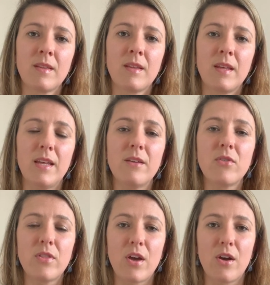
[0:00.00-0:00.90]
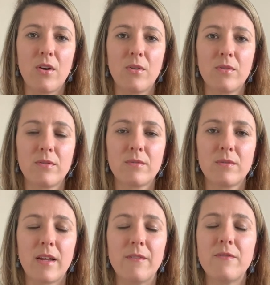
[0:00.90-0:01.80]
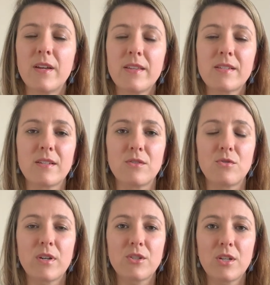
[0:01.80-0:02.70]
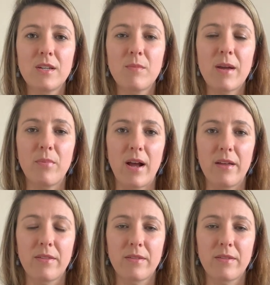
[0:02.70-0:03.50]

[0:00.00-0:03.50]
Even though I feel this constriction in my breath